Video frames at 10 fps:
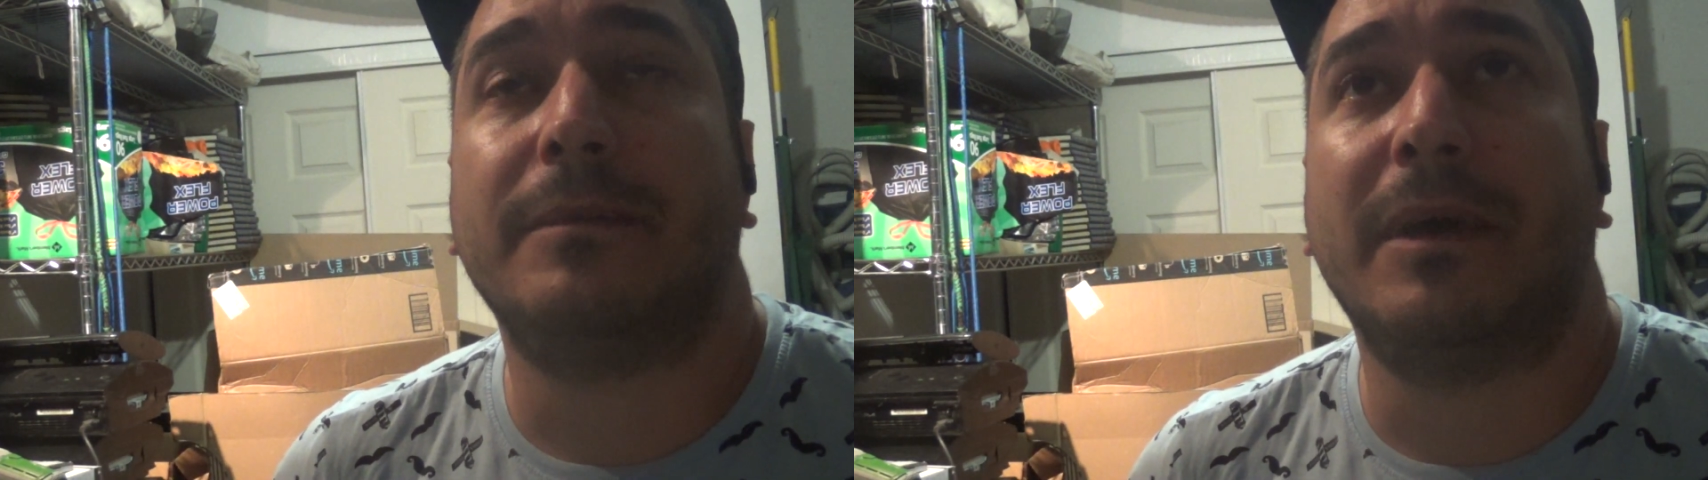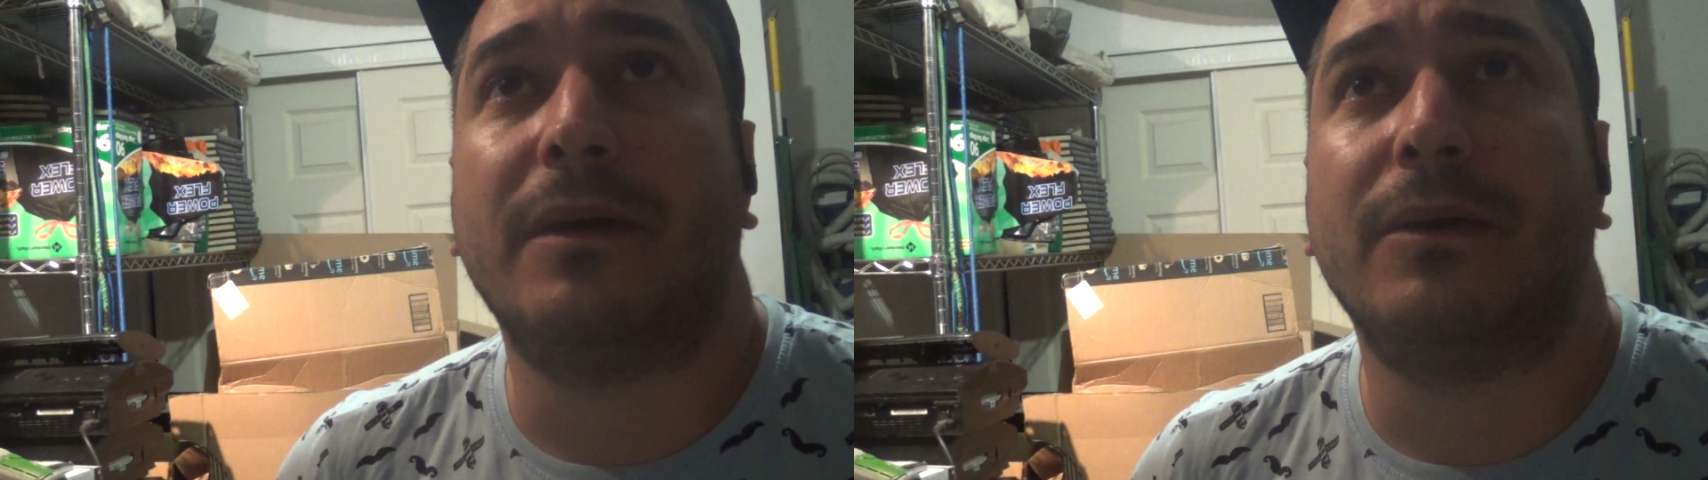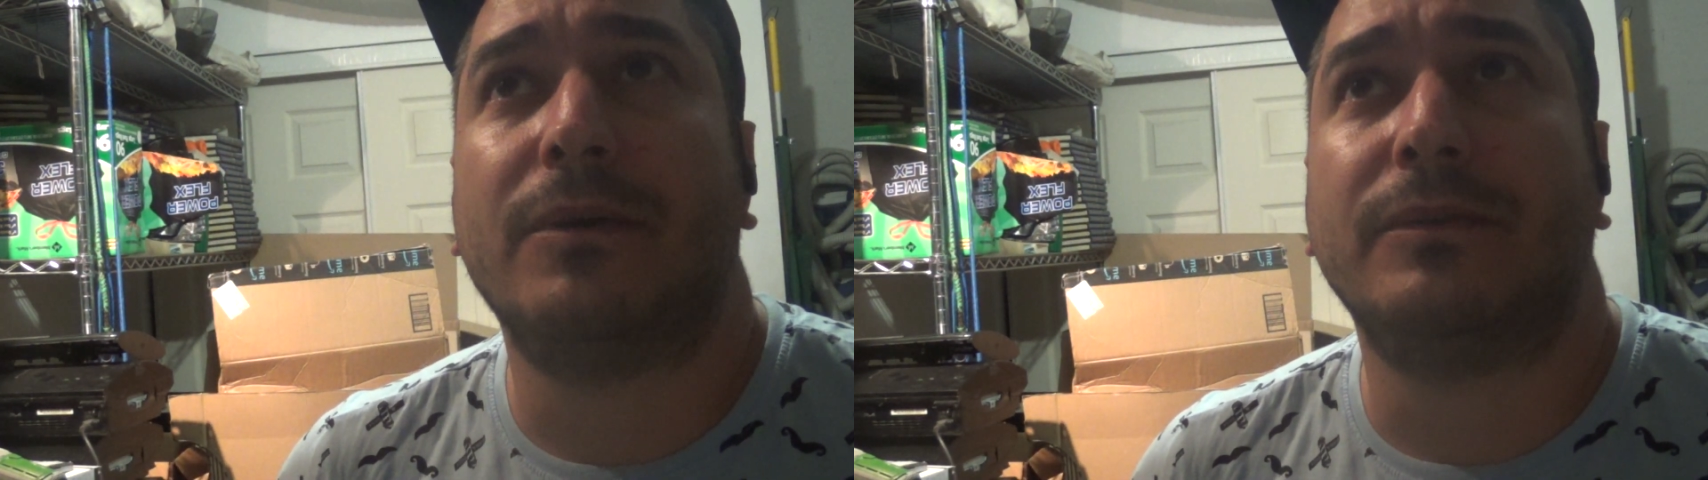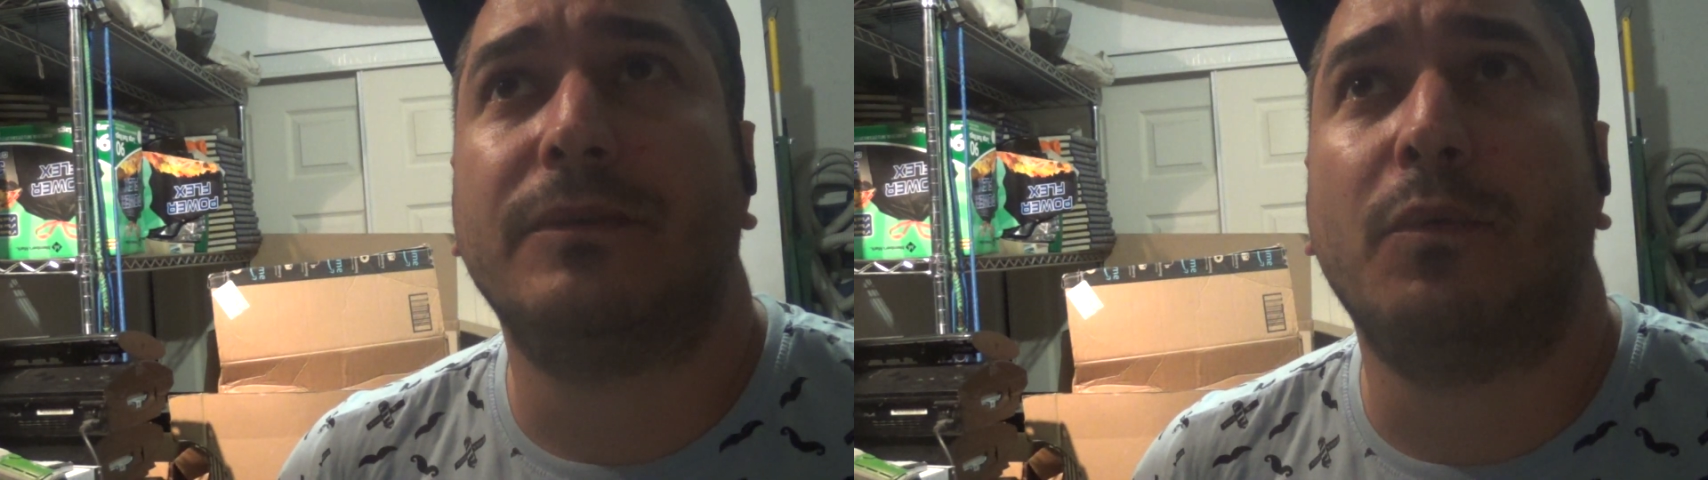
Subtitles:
about